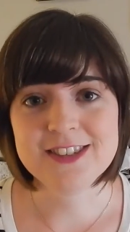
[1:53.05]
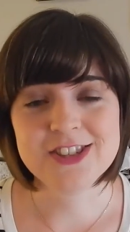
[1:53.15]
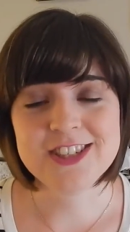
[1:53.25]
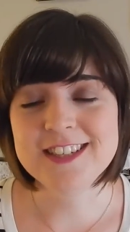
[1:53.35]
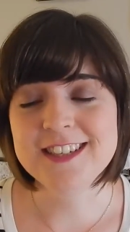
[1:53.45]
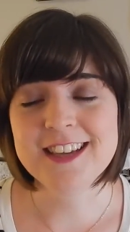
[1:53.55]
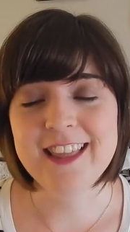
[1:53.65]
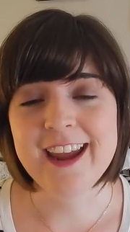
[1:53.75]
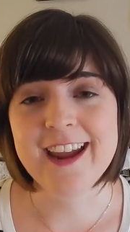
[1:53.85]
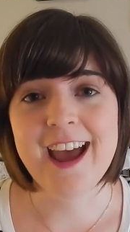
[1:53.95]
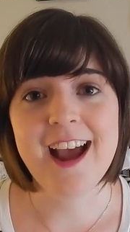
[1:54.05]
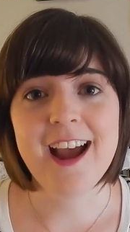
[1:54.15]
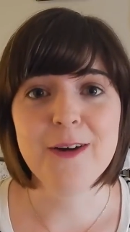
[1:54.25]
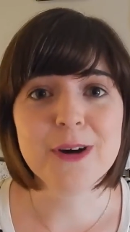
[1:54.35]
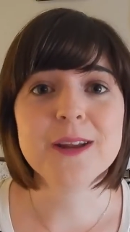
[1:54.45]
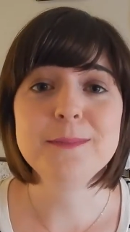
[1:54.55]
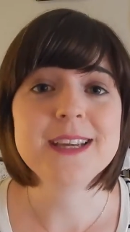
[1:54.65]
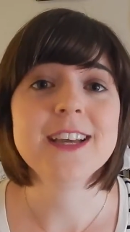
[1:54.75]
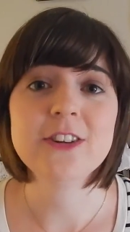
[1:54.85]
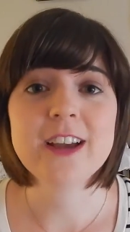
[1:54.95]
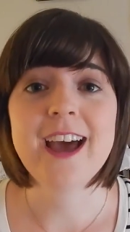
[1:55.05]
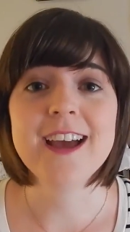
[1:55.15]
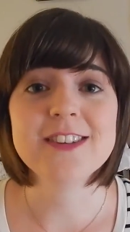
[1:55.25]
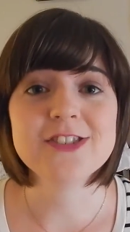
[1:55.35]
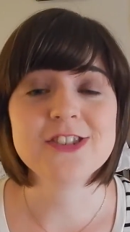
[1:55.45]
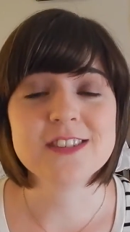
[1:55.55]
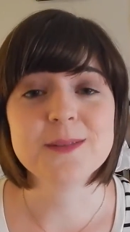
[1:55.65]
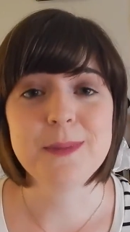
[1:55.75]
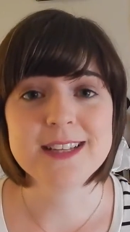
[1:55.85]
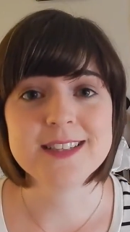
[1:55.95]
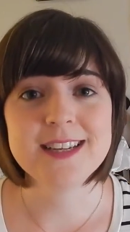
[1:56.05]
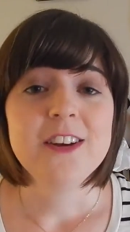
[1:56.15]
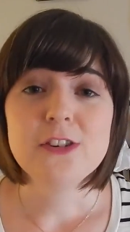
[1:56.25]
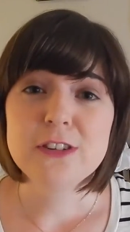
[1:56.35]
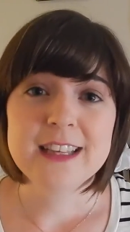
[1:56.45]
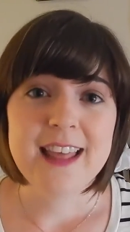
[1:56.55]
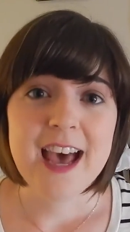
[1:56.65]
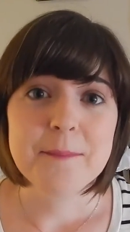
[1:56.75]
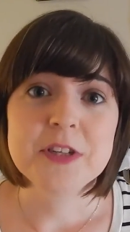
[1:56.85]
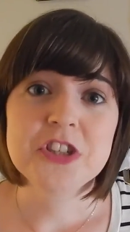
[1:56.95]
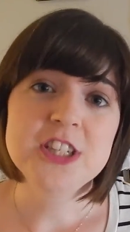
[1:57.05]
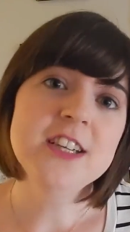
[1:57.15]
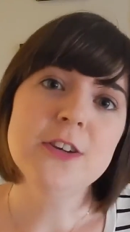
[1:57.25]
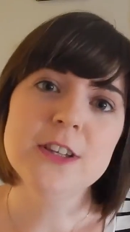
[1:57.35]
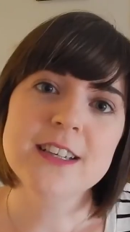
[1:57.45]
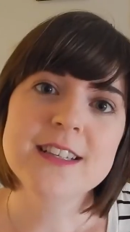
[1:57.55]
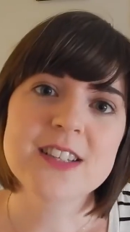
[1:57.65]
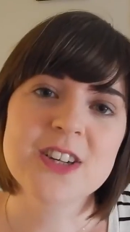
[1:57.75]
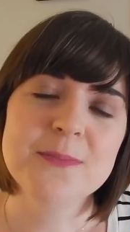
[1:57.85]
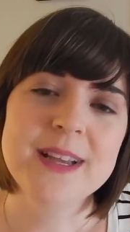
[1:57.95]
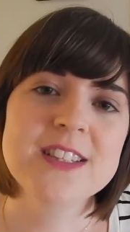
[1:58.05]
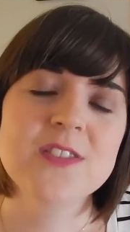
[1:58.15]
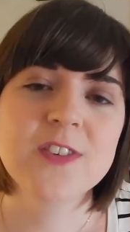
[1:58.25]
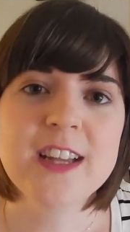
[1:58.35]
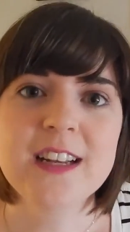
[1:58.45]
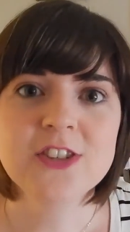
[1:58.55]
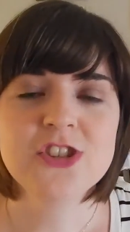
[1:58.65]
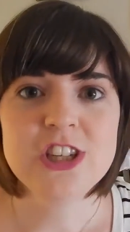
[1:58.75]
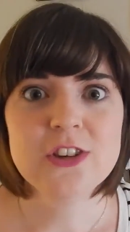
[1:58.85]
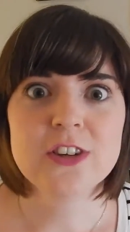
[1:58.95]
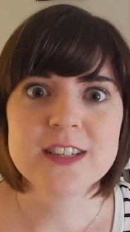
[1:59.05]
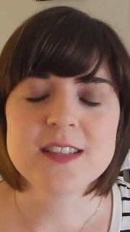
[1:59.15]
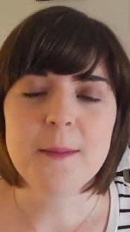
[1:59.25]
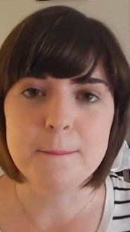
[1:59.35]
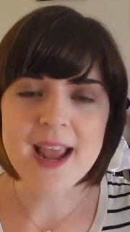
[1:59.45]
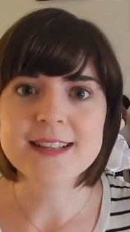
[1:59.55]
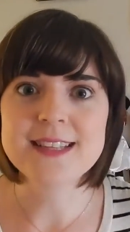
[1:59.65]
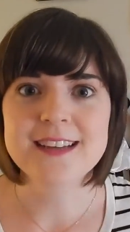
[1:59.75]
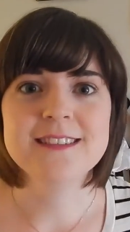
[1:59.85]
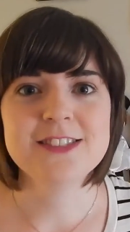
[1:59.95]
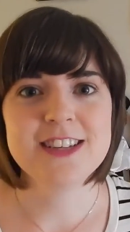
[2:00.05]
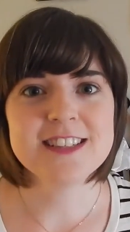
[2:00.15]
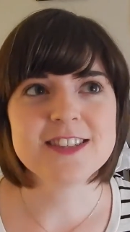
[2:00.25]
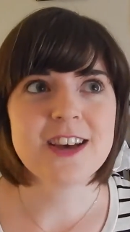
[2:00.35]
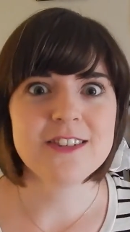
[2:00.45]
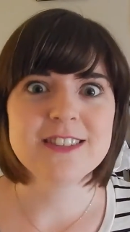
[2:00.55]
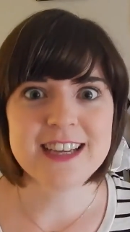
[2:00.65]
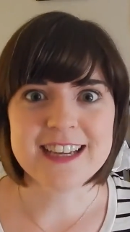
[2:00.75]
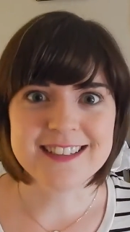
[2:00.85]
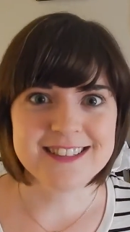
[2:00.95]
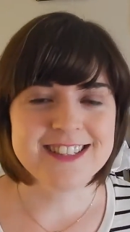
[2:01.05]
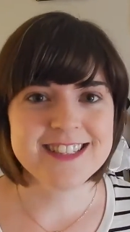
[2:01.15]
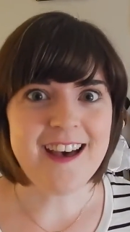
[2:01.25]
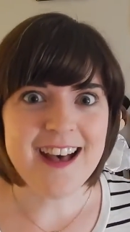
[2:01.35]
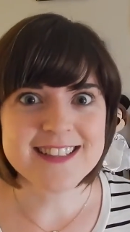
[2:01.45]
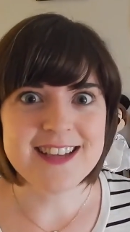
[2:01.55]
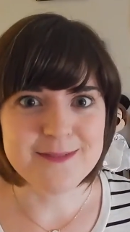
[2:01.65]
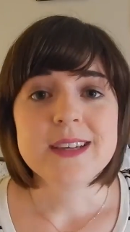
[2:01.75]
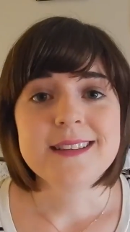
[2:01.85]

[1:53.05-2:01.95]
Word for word: She like I want to be Hellcat. She's amazing. Not only that, but She-Hulk is her best friend and She-Hulk is amazing. She's so good. She's awesome.